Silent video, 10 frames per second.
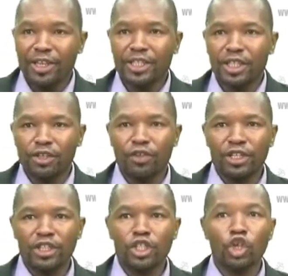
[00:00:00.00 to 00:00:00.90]

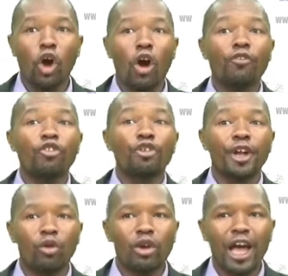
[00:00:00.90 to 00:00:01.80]
differences of
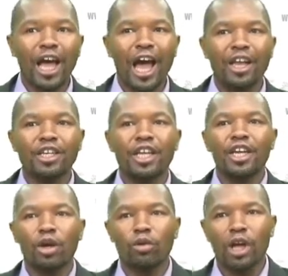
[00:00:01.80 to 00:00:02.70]
regular and
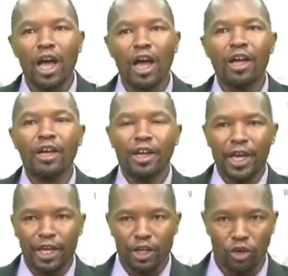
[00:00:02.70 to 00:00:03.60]
irregular
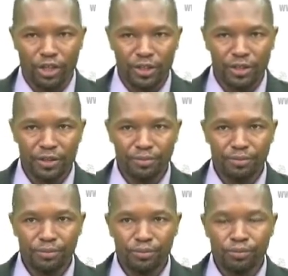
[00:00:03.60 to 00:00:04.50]
echinoids.
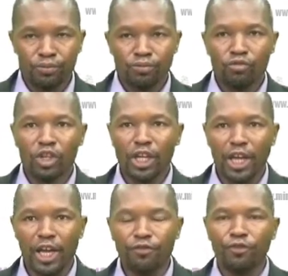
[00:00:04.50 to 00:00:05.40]

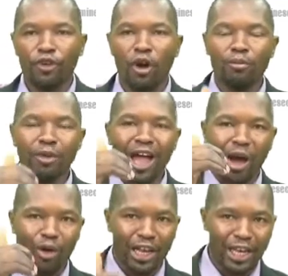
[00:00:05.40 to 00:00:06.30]
Again, from
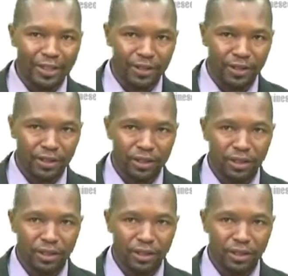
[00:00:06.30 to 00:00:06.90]
our lesson